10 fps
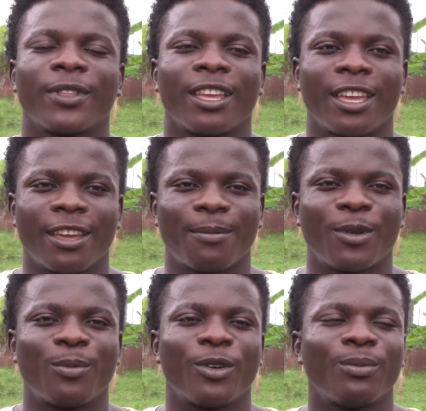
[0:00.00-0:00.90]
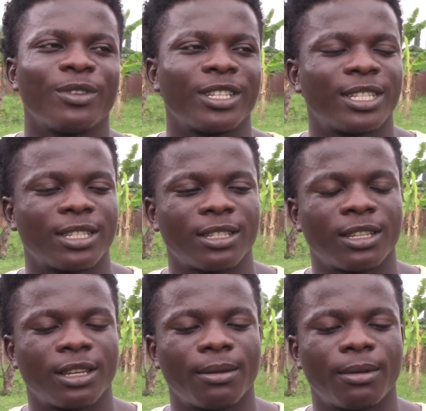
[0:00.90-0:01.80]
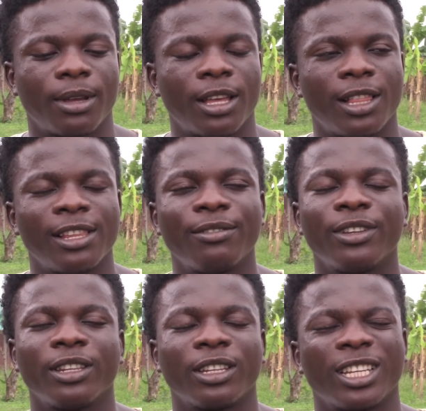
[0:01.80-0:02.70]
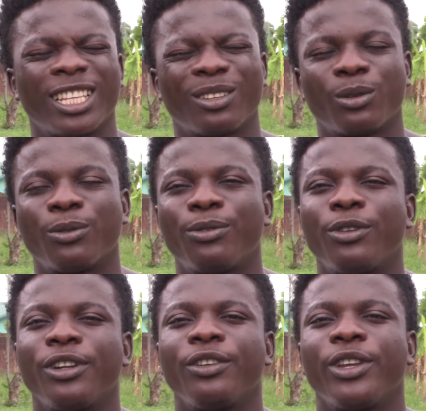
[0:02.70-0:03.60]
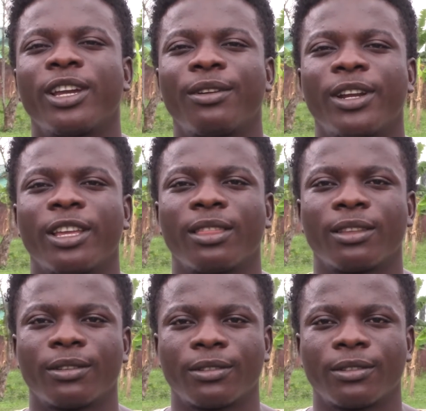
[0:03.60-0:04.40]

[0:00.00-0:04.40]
Yeah, my mom is living in Koforidua right now.